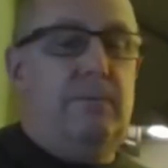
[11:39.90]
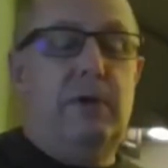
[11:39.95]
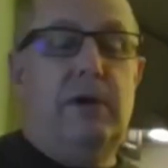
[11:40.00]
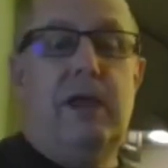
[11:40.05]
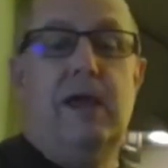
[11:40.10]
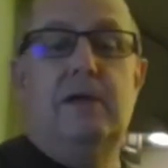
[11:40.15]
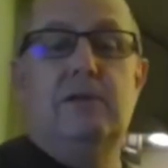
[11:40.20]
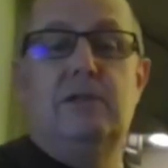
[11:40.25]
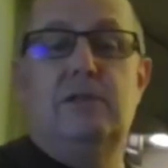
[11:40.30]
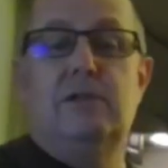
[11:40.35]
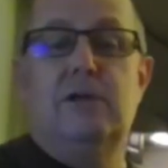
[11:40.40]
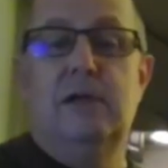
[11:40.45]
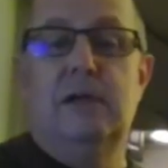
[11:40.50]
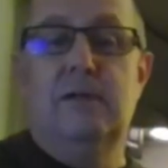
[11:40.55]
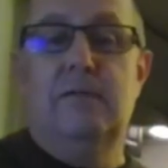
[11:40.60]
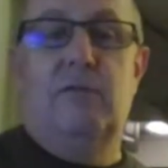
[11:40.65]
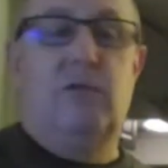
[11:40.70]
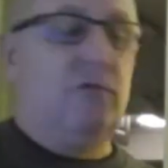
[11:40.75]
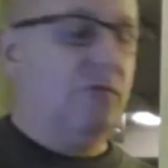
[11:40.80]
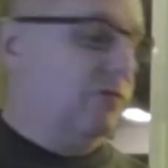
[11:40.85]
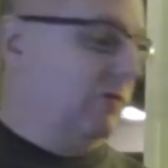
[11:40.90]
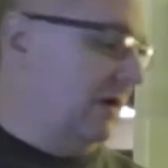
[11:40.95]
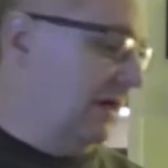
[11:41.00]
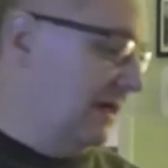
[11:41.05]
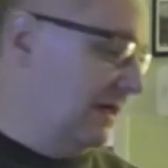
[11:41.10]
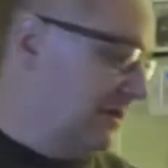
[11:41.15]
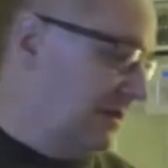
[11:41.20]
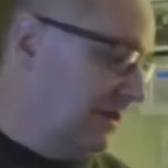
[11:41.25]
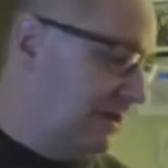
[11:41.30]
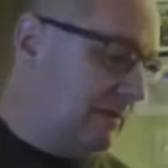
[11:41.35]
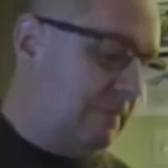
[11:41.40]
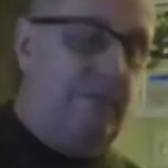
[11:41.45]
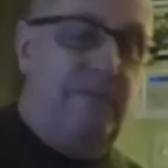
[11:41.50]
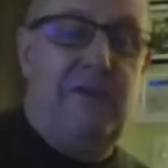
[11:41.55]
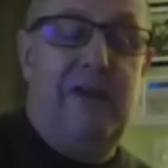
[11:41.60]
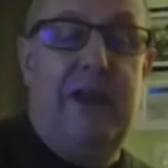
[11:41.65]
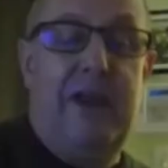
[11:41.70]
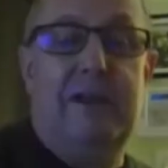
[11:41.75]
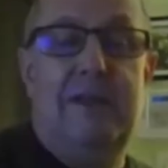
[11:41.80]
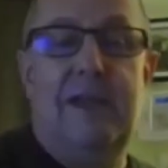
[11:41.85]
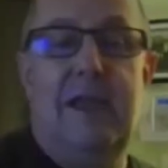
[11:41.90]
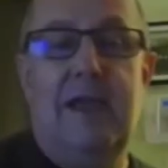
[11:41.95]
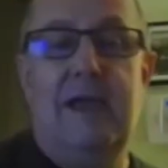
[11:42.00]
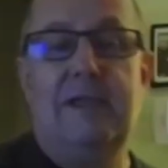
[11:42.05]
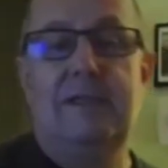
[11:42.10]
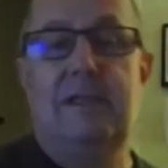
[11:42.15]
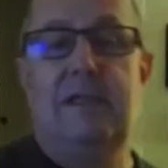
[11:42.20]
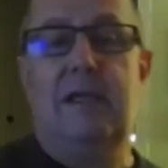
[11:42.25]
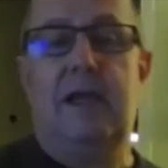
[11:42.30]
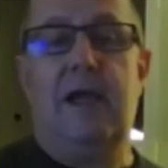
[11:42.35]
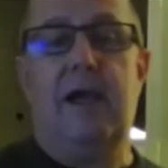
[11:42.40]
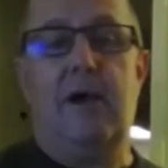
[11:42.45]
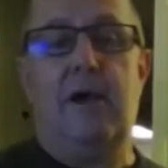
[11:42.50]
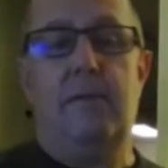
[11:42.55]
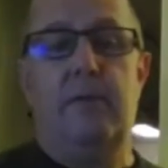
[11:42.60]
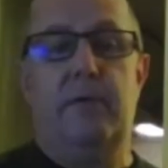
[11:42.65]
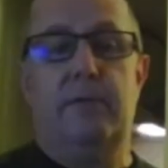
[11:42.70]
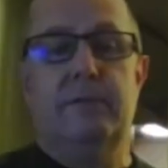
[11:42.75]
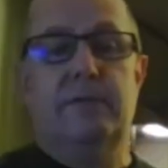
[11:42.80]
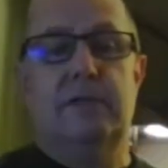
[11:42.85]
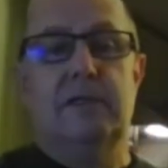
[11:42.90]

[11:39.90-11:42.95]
put out a string of 3 just fantastic albums,